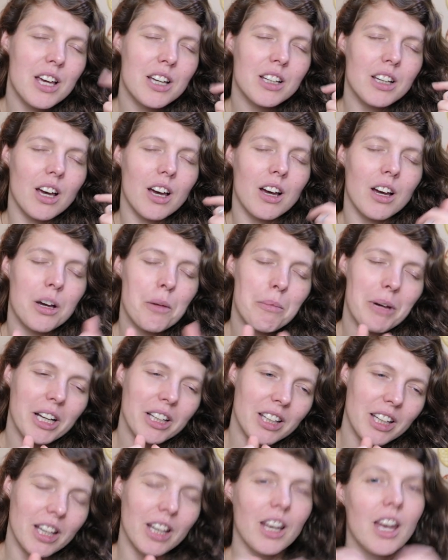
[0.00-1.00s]
Come
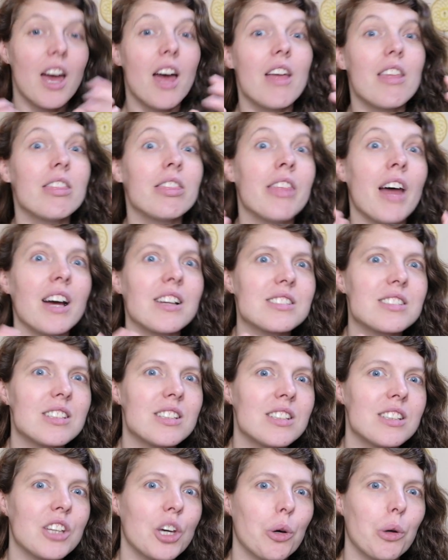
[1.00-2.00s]
back here. And that's the
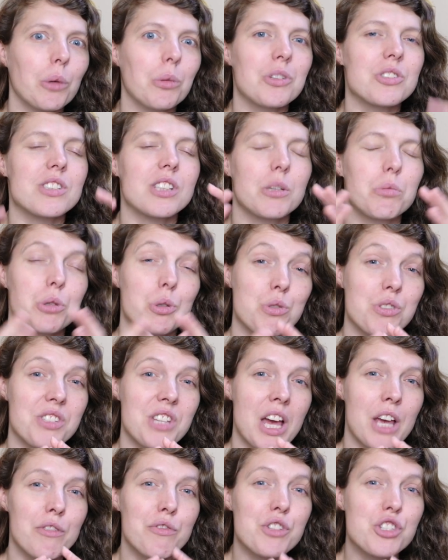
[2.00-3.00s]
ego. It wants to keep you
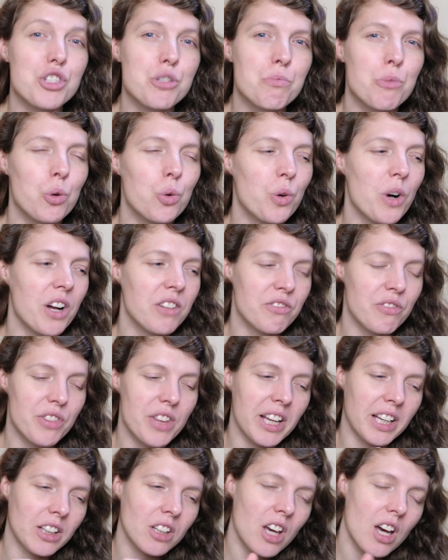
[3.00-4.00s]
safe, small, and
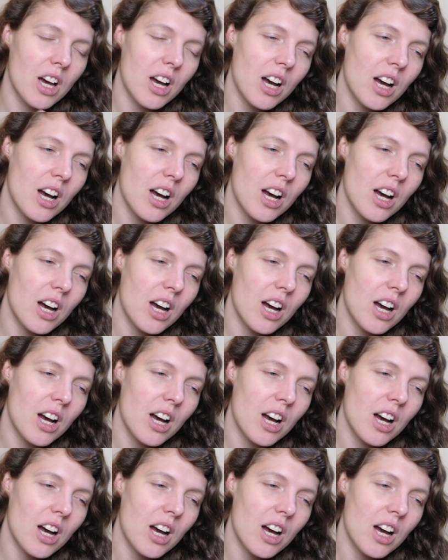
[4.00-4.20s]
think,